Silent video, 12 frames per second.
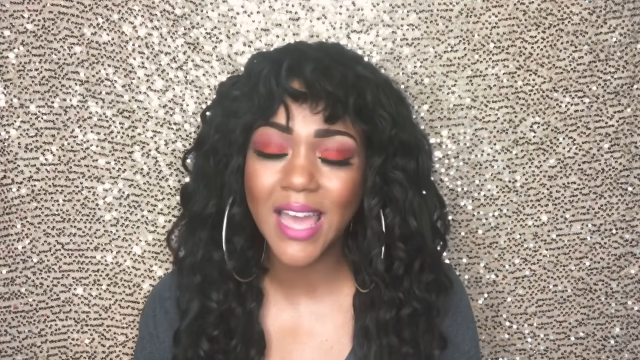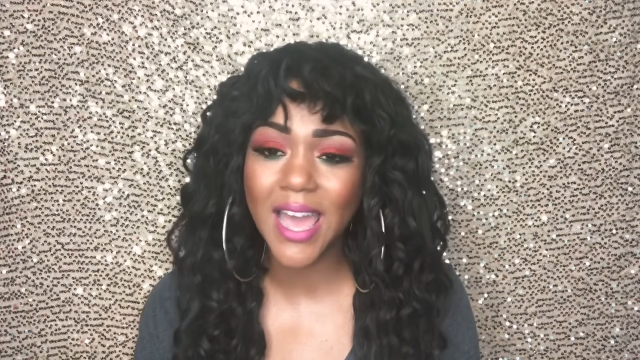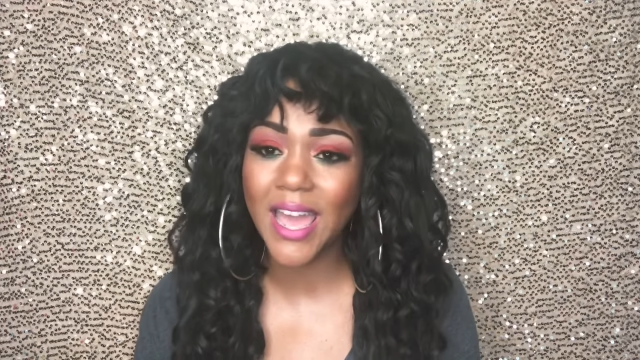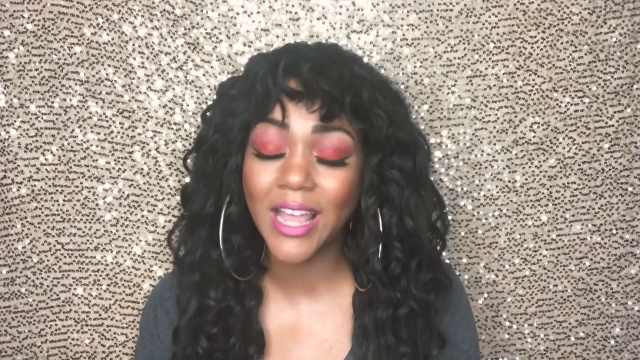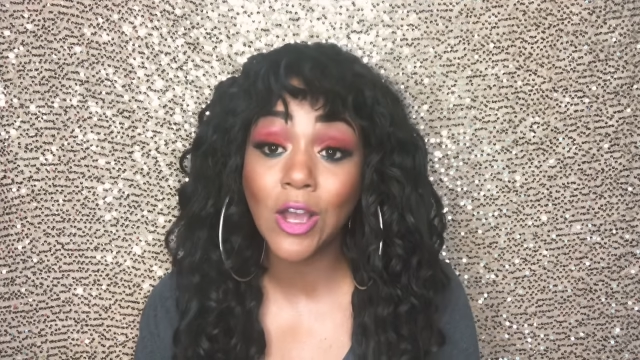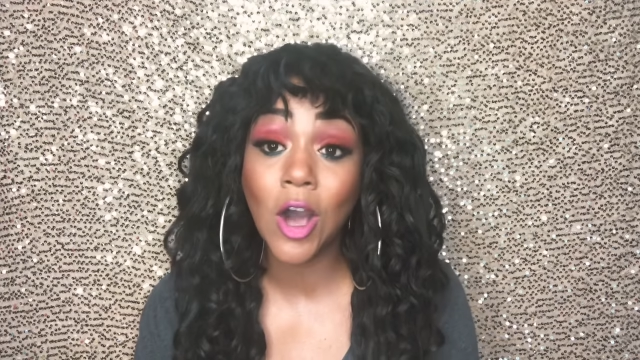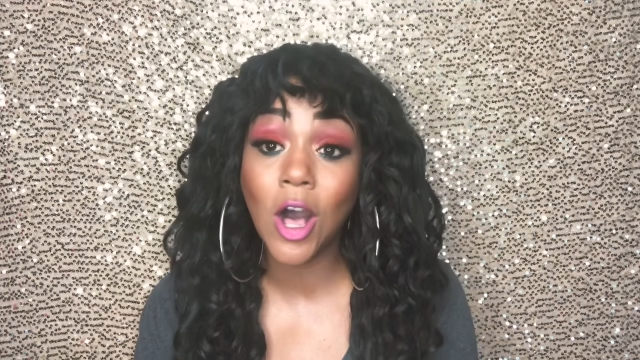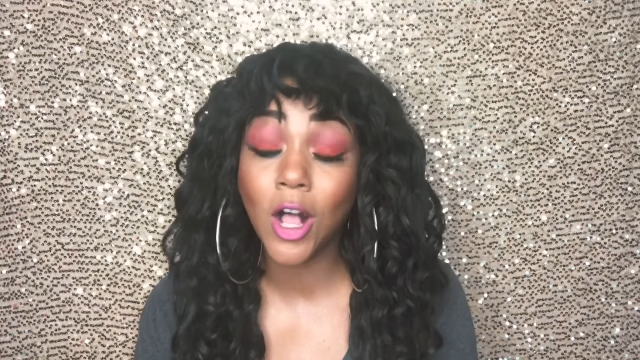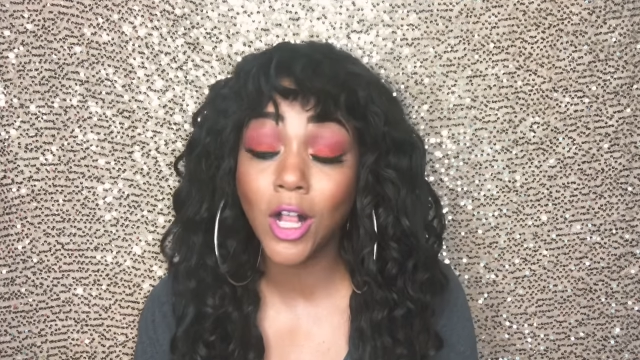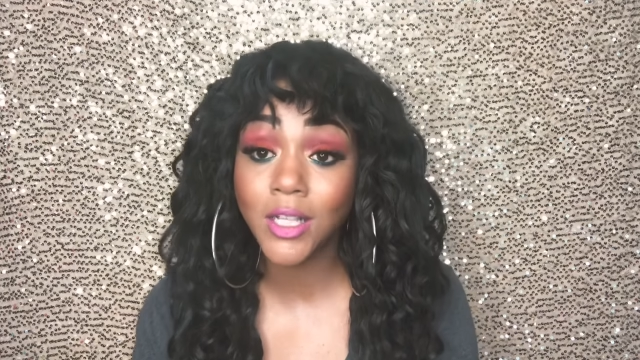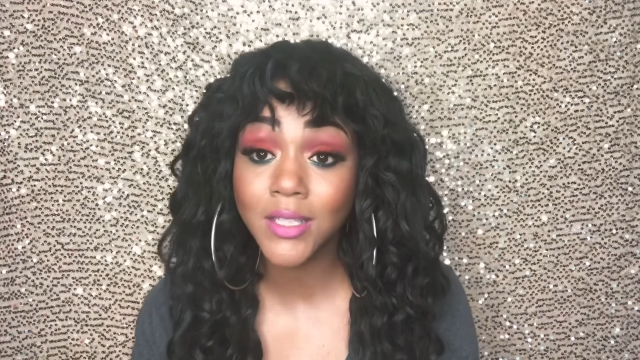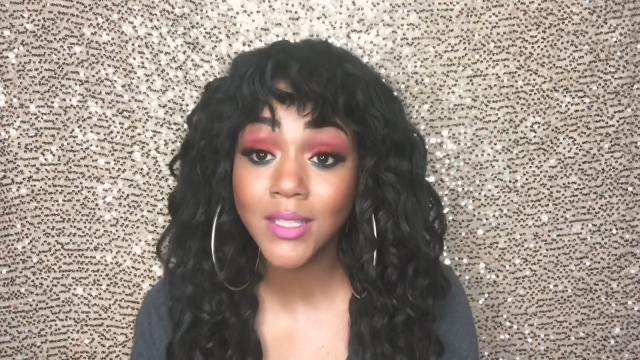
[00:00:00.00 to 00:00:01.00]
I
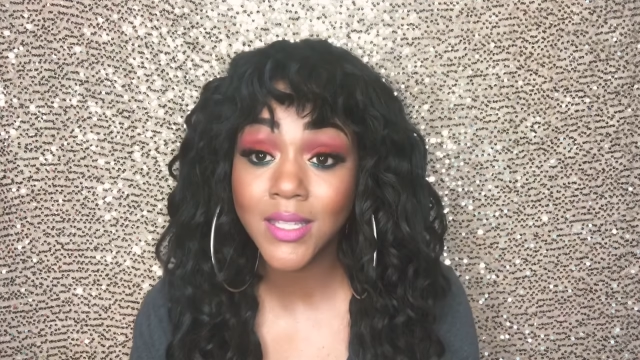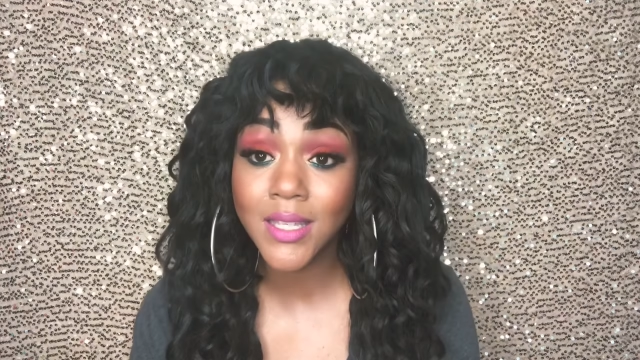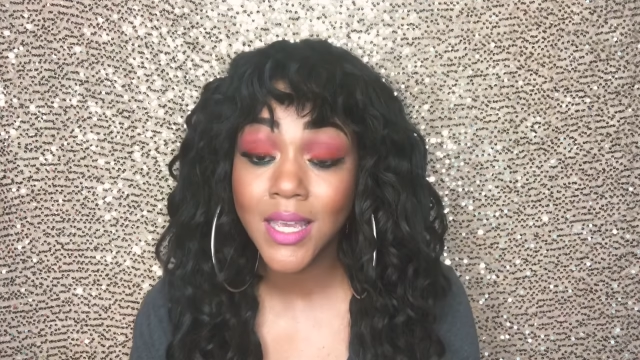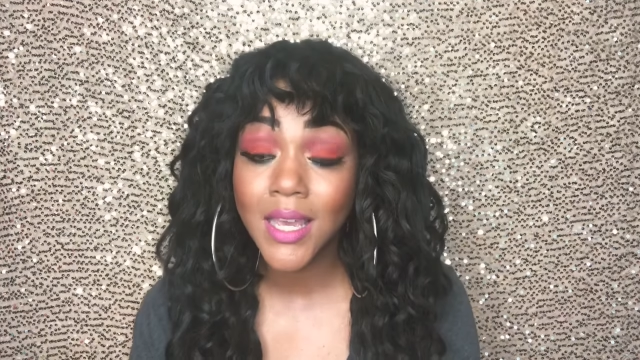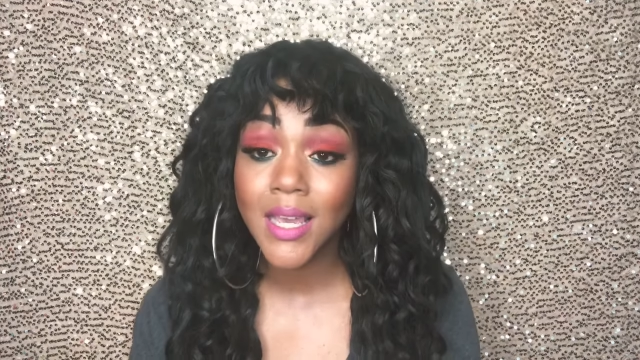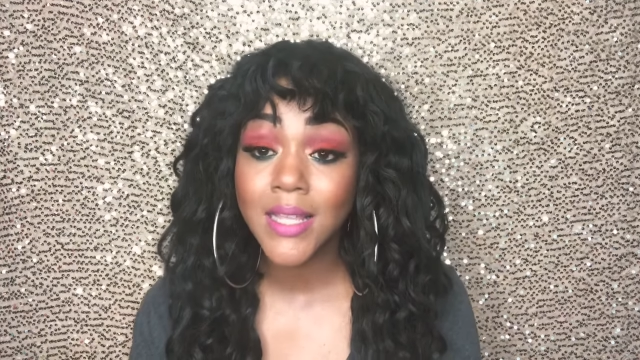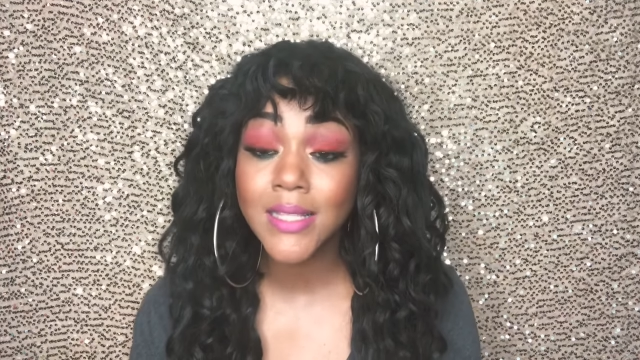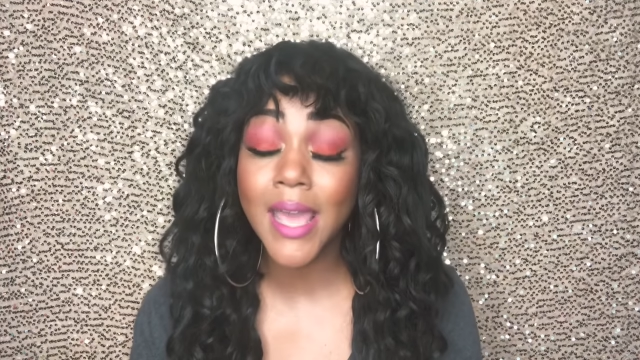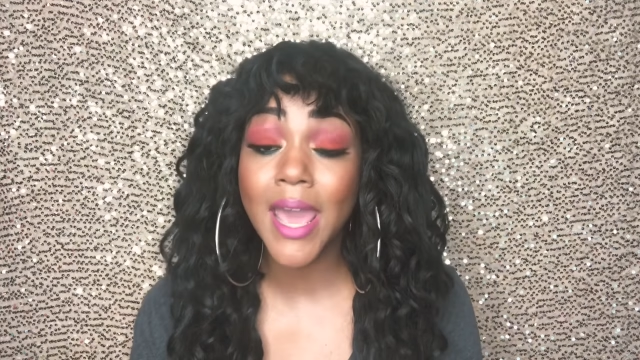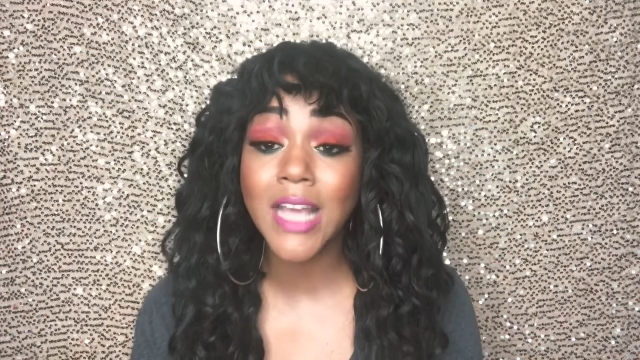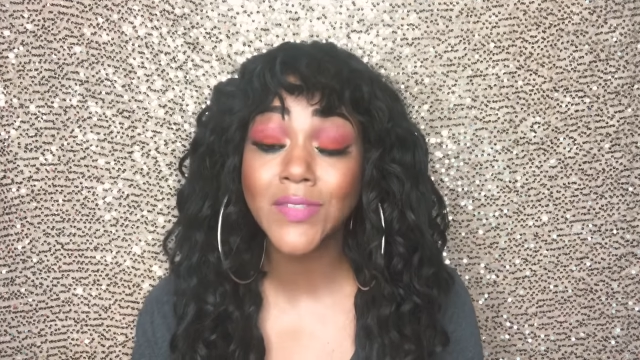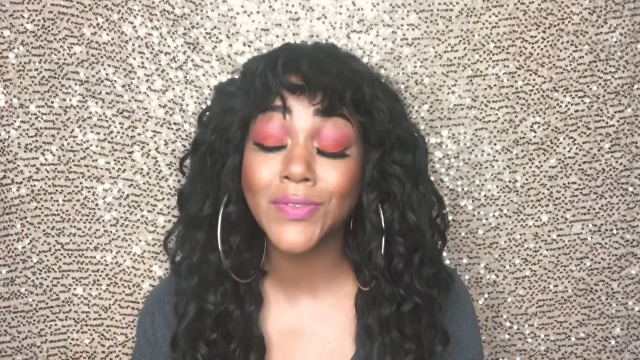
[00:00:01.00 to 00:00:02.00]
called
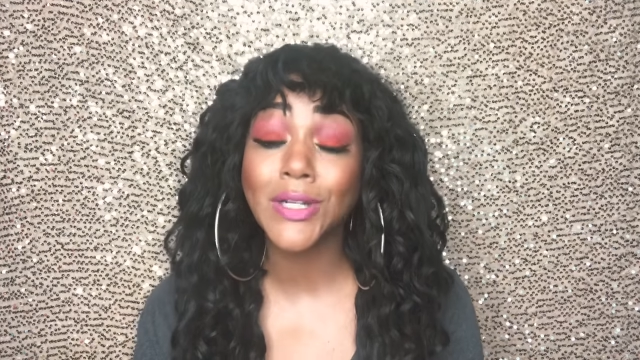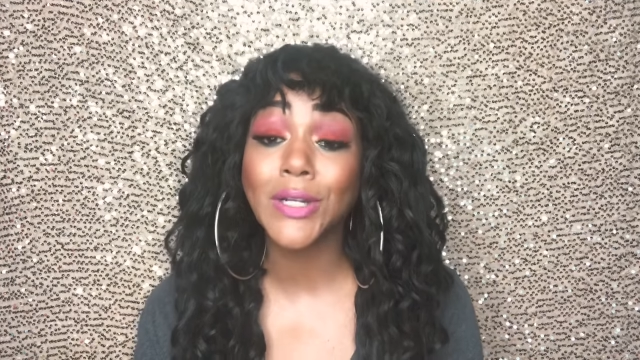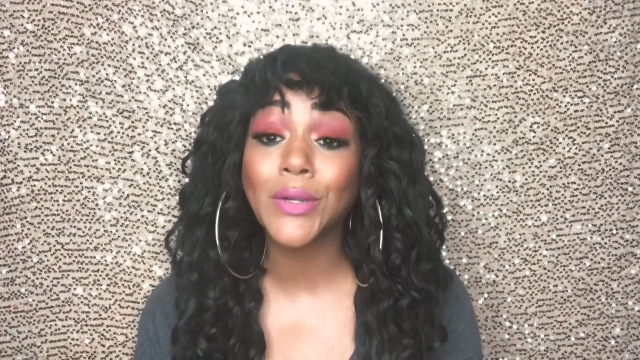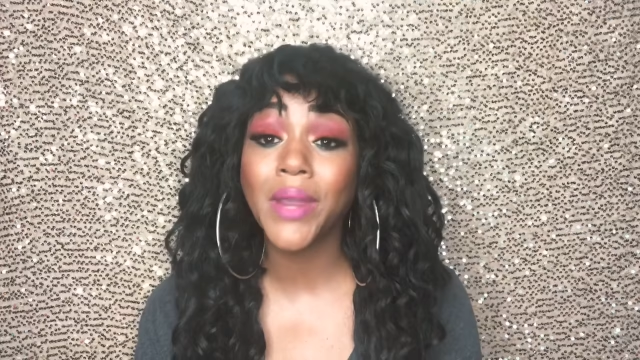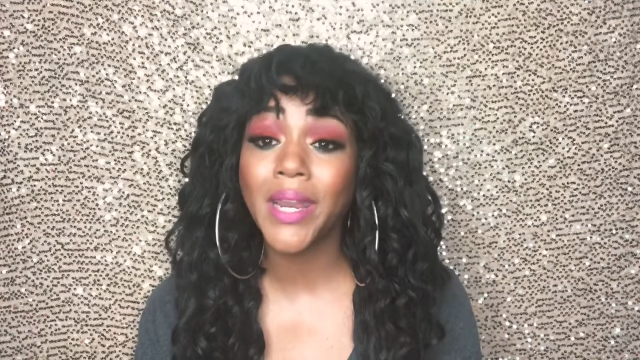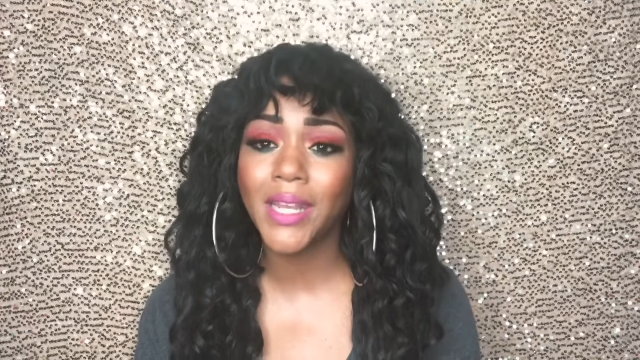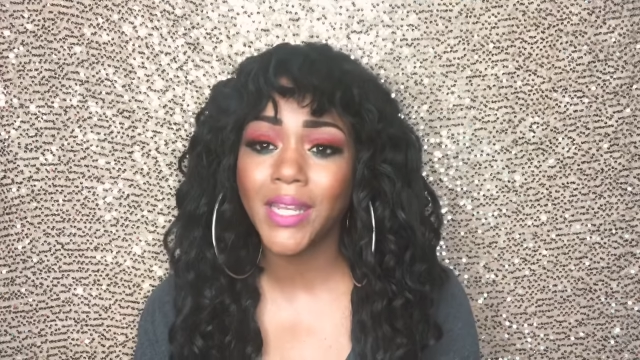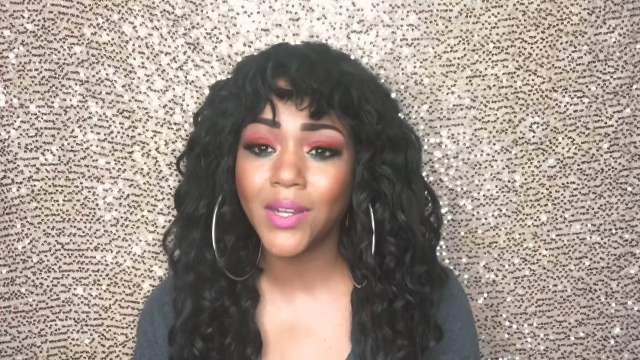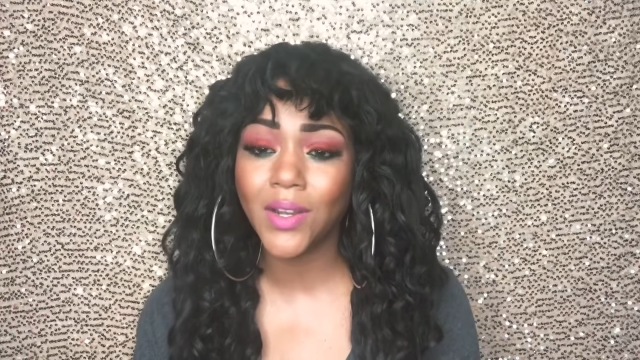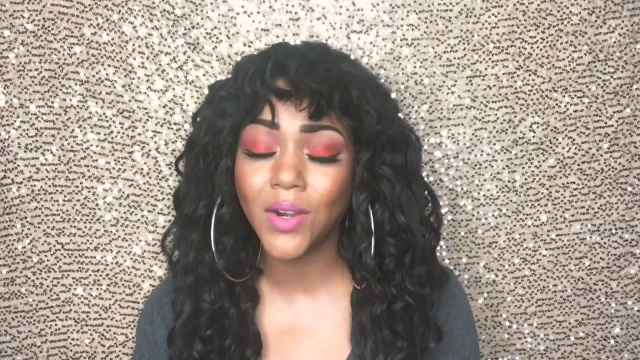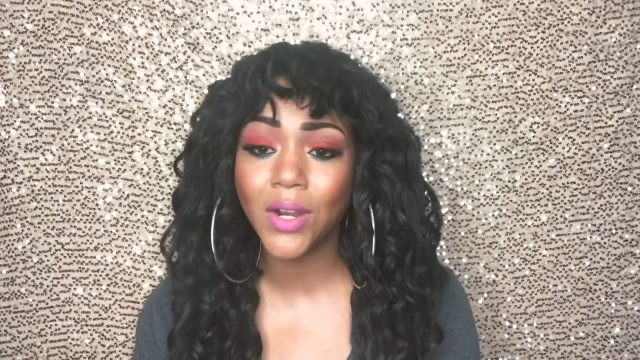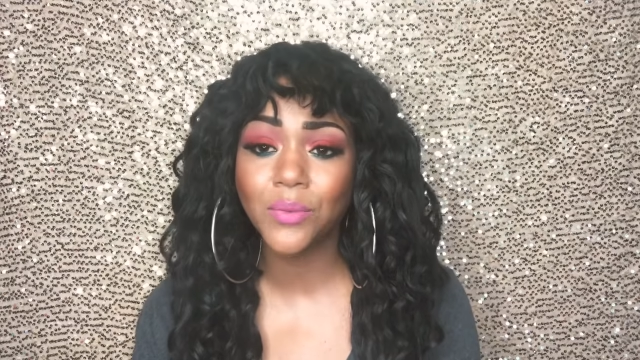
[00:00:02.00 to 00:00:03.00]
to ask for a
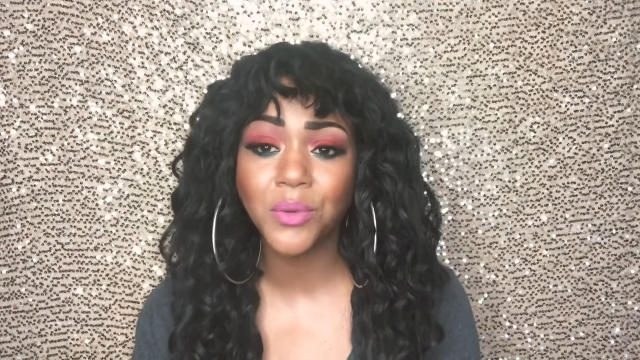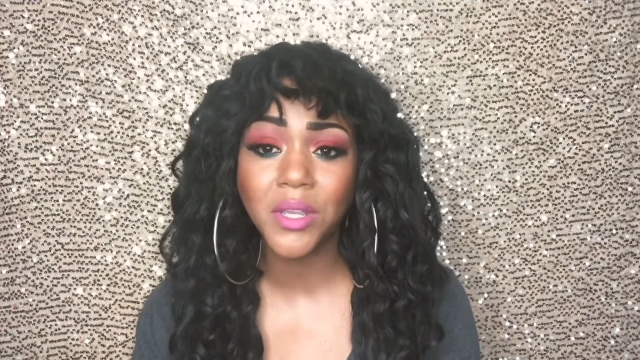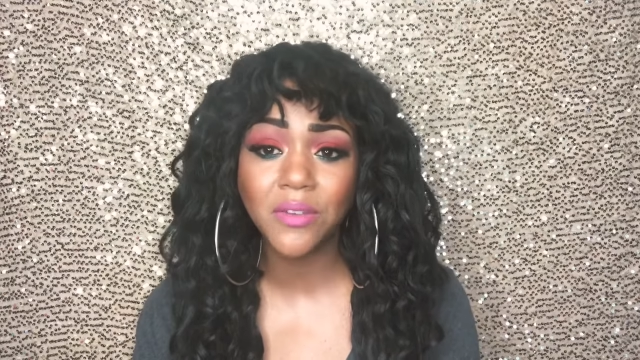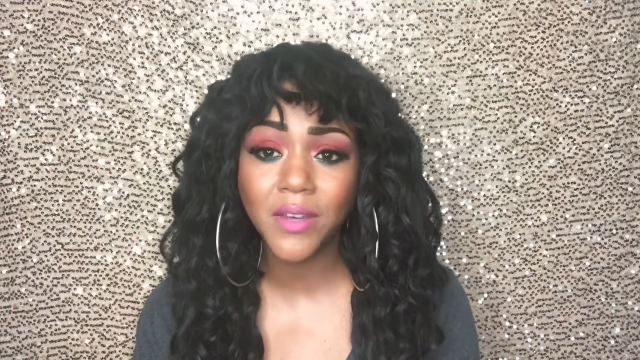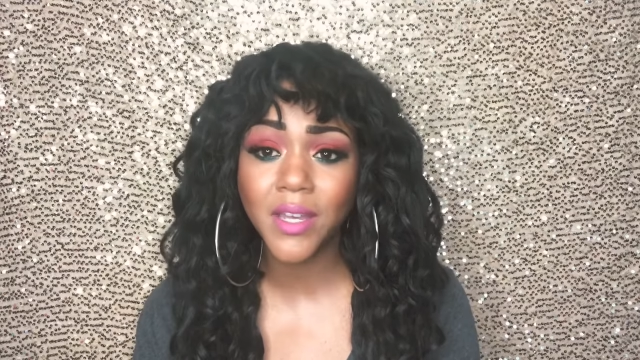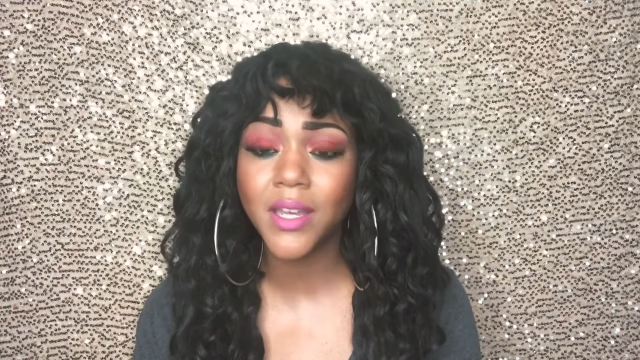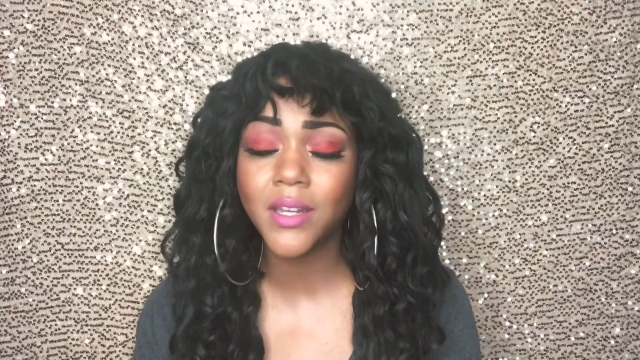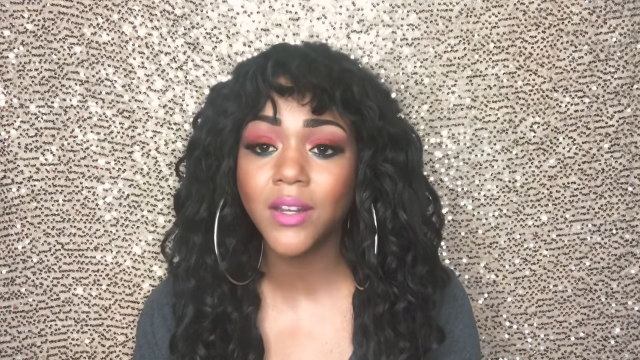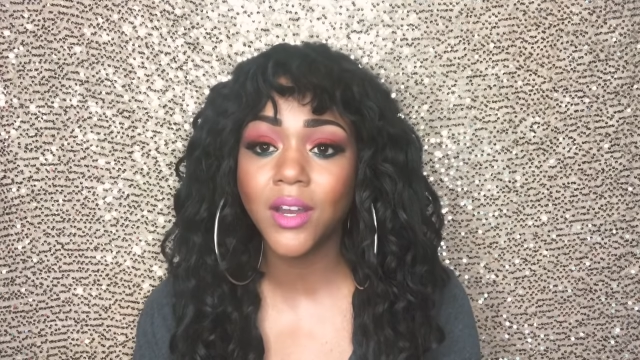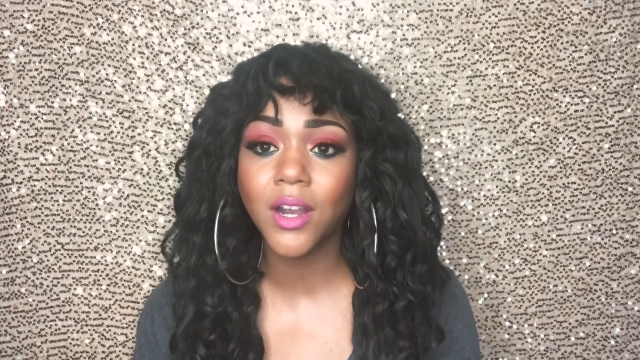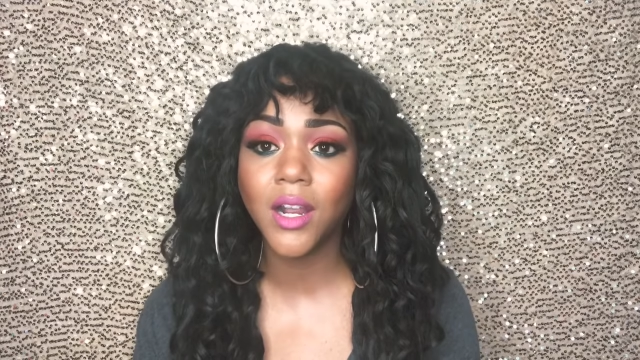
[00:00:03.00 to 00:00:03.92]
credit or a refund,